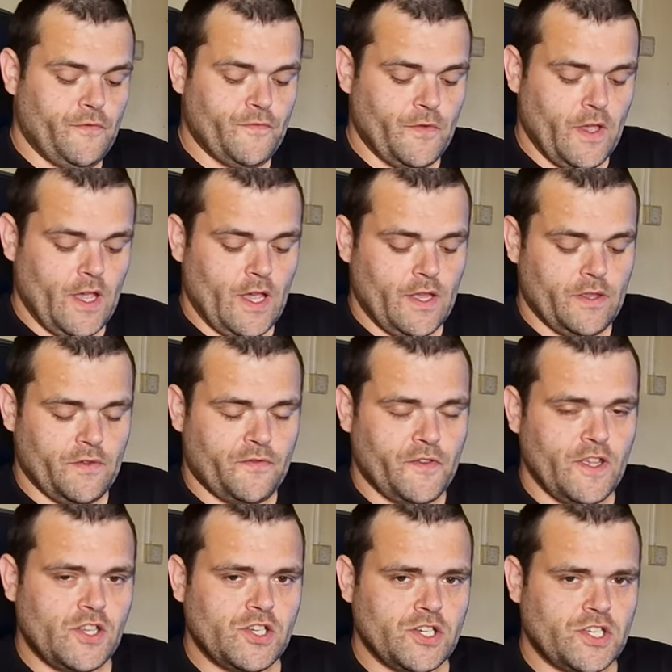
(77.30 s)
the
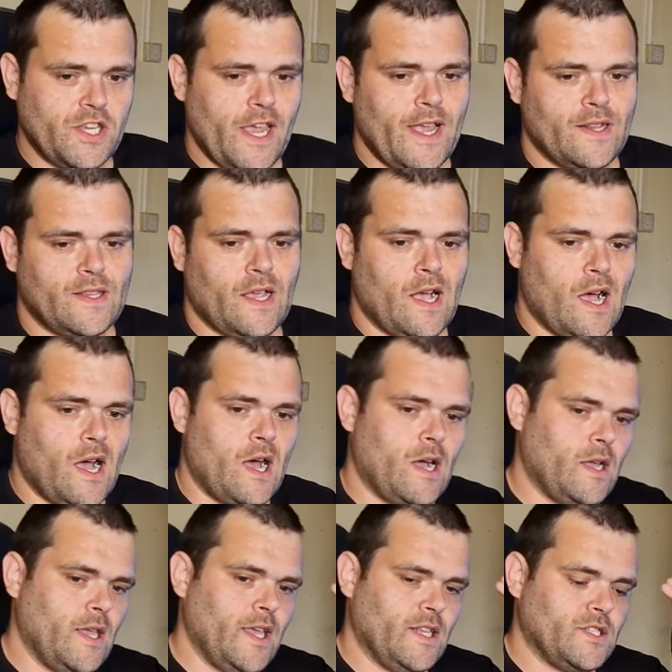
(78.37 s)
feature set
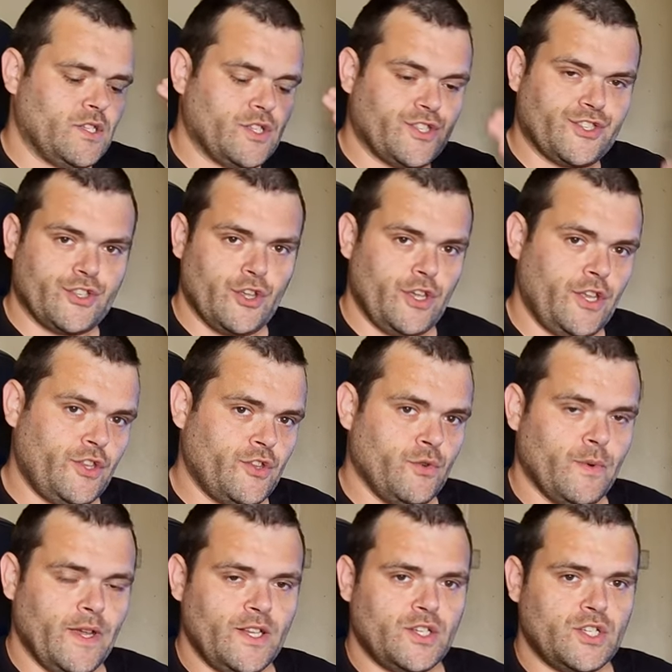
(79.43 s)
are, it's
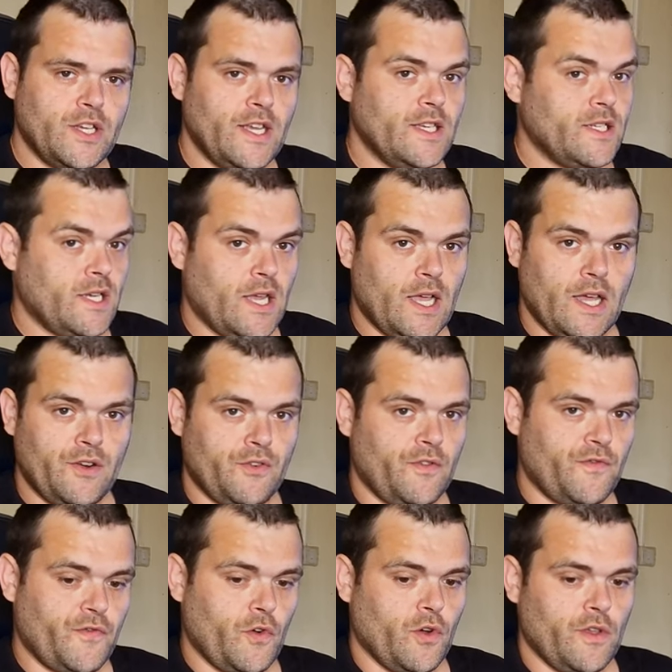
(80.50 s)
32 inches,
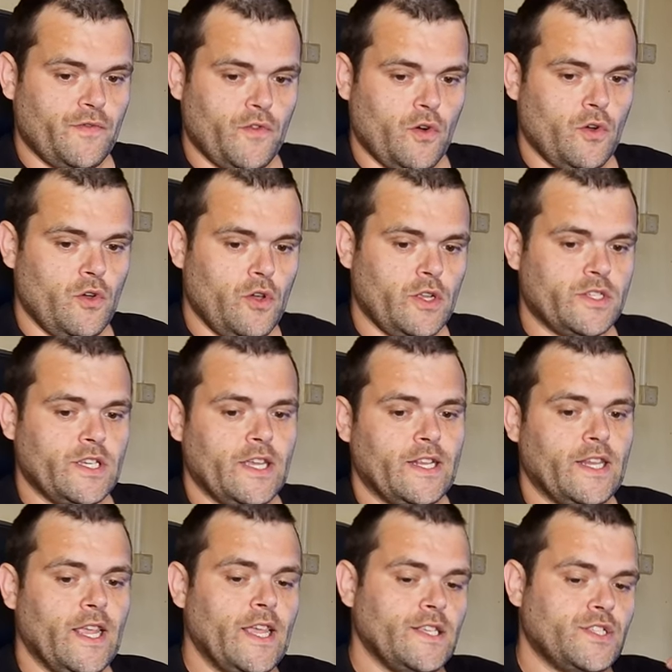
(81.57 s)
144Hz,
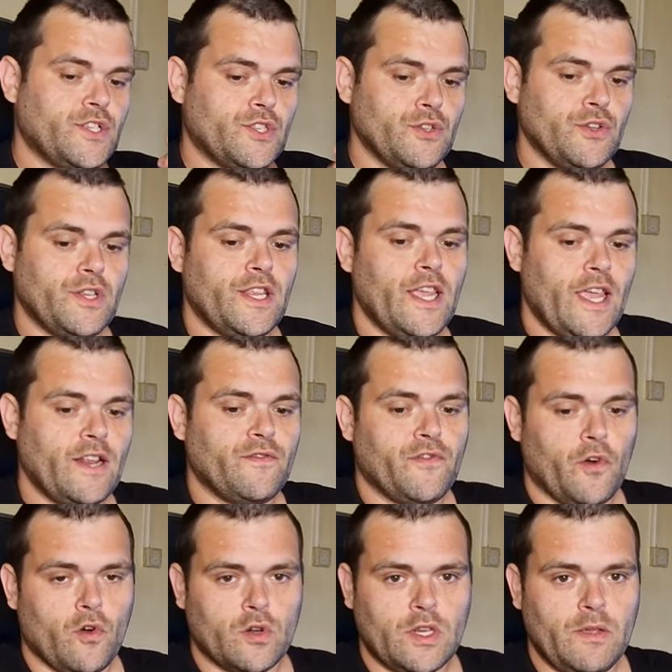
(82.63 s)
it is
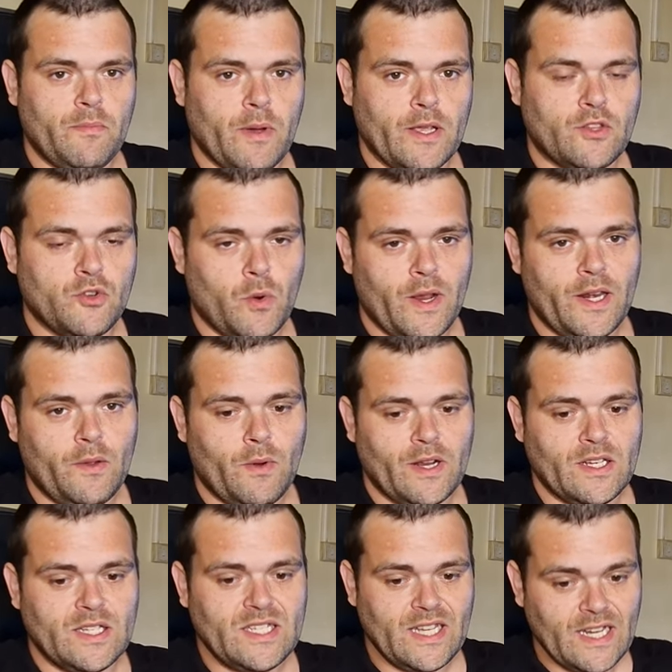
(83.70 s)
3840 by
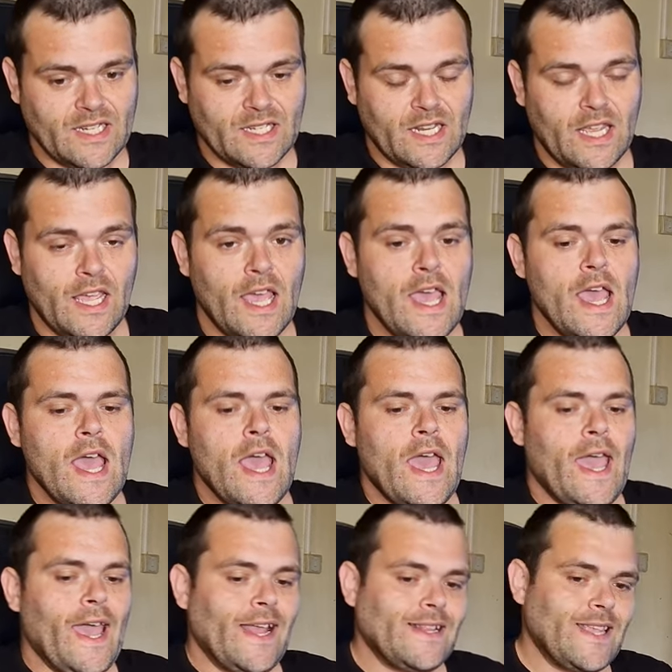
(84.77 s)
2160.
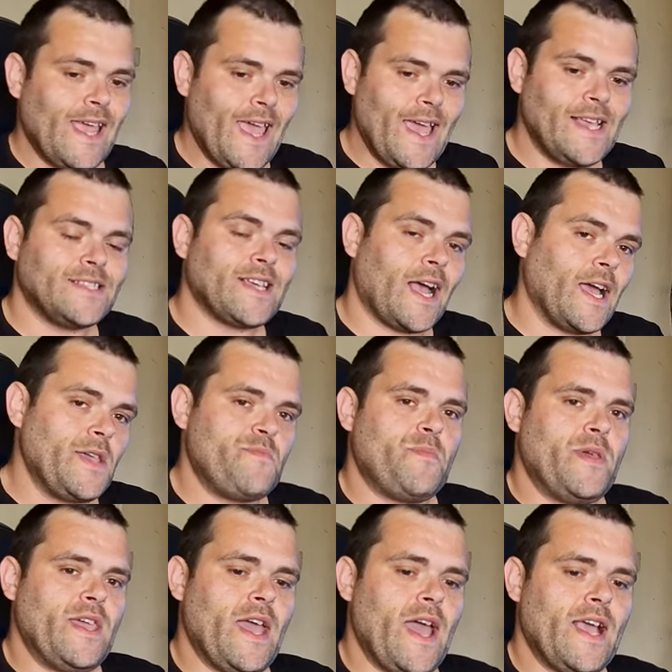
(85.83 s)
It is
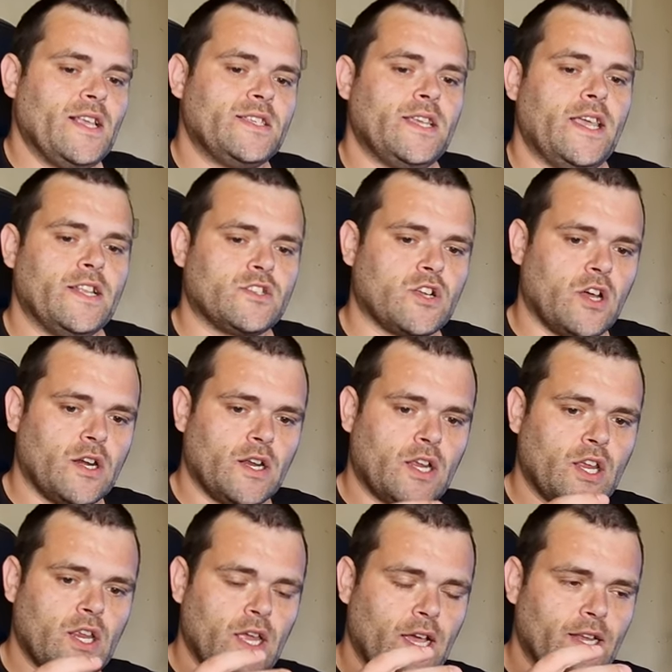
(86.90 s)
IPS, it's got a
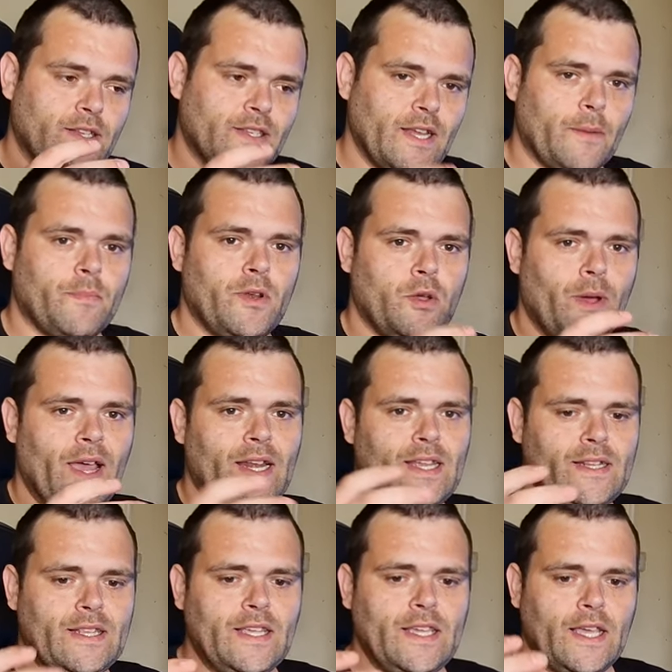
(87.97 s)

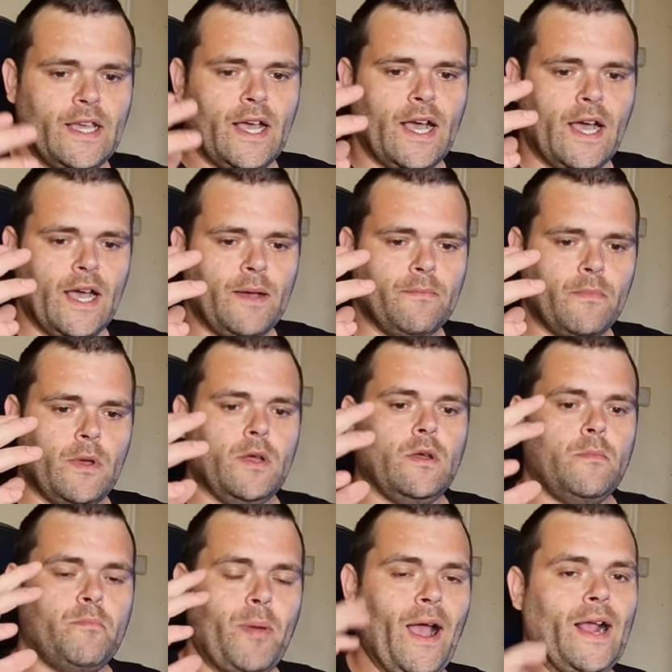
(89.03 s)
WLED
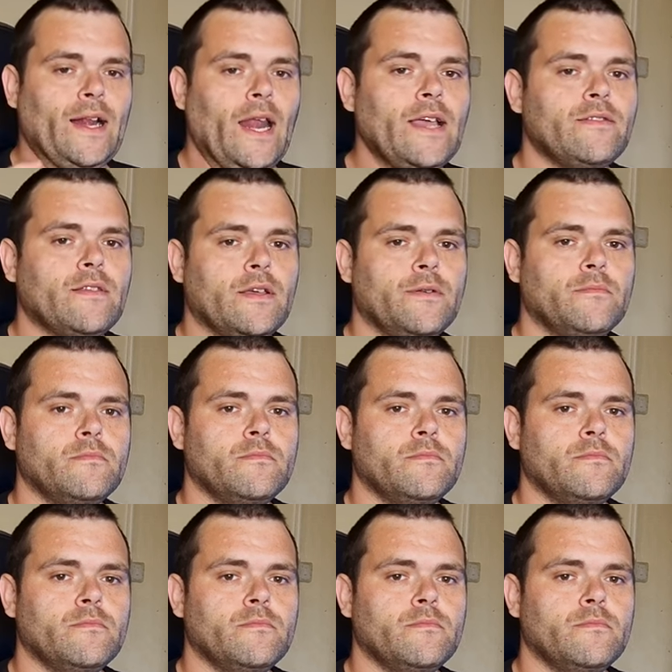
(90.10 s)
backlight,